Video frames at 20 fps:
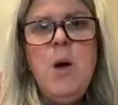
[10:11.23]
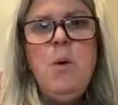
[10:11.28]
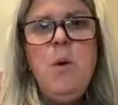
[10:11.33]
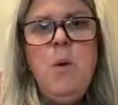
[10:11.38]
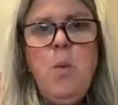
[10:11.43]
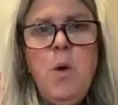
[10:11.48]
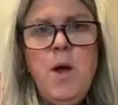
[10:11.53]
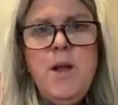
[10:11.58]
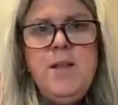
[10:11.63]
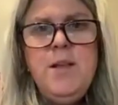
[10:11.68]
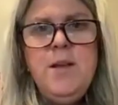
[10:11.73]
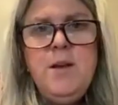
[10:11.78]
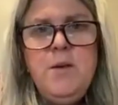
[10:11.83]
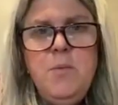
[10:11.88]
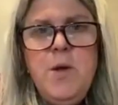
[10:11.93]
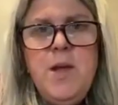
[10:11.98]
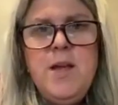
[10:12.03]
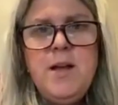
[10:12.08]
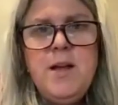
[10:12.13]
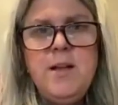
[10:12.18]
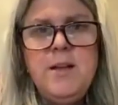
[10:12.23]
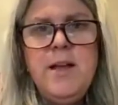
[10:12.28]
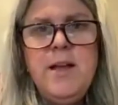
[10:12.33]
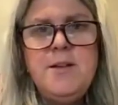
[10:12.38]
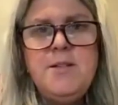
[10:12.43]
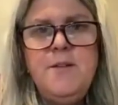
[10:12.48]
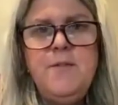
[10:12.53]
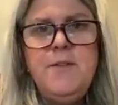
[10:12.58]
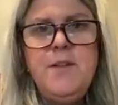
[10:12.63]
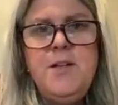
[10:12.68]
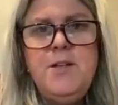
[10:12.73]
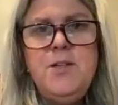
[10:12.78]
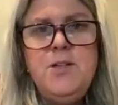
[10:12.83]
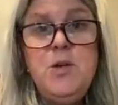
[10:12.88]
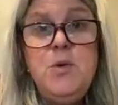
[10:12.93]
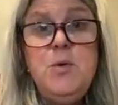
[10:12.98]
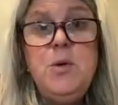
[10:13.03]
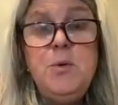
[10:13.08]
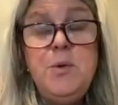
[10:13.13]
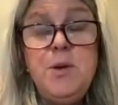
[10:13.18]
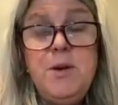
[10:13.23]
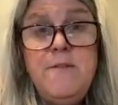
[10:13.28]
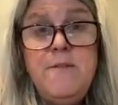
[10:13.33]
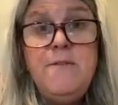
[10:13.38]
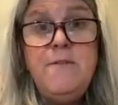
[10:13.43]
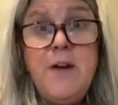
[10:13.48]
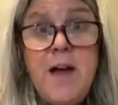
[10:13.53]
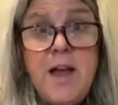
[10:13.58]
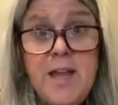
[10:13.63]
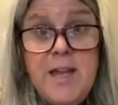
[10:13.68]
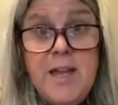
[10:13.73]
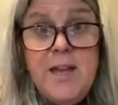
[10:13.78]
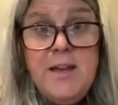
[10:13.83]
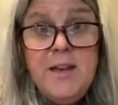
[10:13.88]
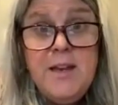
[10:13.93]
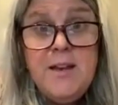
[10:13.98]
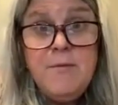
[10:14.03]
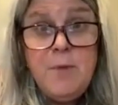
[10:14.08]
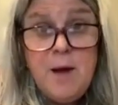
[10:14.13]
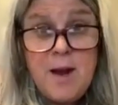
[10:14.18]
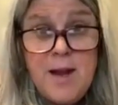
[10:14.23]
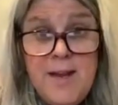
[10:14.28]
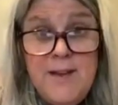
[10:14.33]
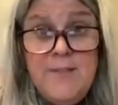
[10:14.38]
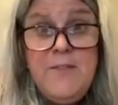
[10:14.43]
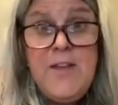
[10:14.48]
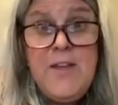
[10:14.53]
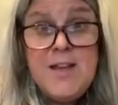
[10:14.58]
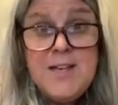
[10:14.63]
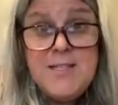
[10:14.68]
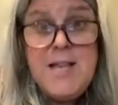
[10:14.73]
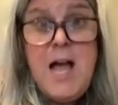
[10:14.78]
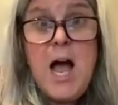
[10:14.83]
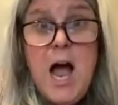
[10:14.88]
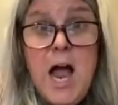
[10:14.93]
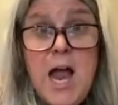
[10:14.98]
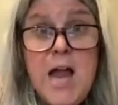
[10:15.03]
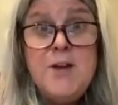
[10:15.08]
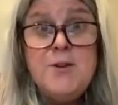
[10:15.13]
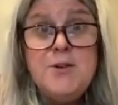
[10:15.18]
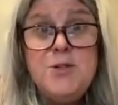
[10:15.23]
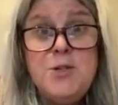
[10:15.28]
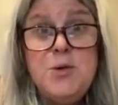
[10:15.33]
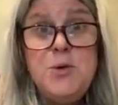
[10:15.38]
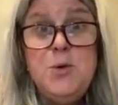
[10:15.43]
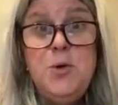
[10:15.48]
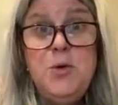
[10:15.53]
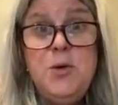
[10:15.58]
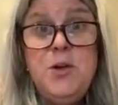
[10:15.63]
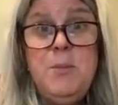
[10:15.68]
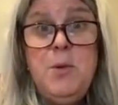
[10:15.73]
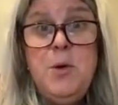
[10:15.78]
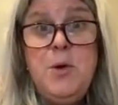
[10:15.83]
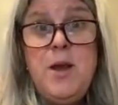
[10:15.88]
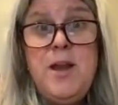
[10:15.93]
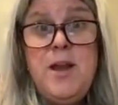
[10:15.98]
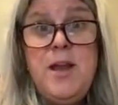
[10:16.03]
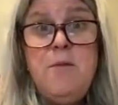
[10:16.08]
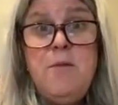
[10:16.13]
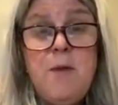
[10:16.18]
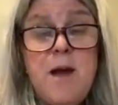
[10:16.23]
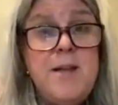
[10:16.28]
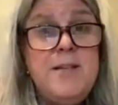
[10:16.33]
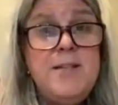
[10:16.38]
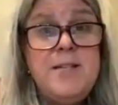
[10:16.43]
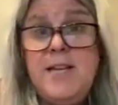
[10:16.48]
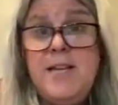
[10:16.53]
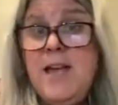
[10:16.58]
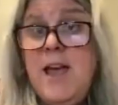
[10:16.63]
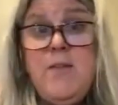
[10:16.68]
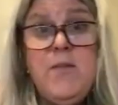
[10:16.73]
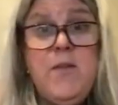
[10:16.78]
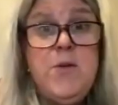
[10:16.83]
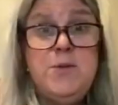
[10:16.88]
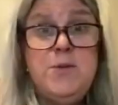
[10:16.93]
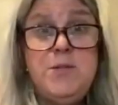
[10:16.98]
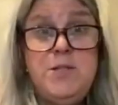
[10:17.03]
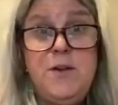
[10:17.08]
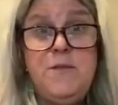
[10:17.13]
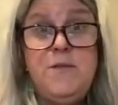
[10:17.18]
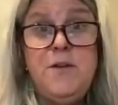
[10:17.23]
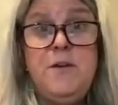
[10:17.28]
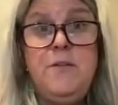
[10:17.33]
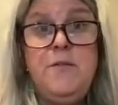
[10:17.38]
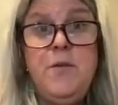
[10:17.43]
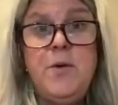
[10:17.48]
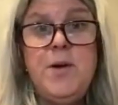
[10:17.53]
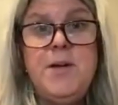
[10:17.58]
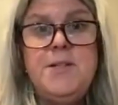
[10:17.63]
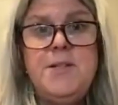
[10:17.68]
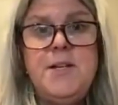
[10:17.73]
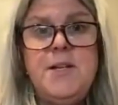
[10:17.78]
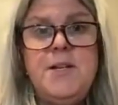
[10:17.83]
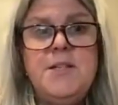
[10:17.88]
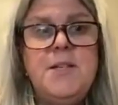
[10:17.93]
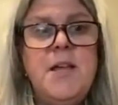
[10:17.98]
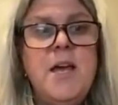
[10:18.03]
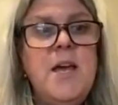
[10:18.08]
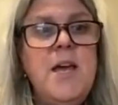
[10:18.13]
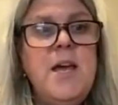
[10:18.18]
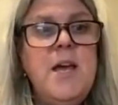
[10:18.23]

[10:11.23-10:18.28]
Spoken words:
Well, what can we collectively do to invite, right, the entire school community, right, to get those different voices,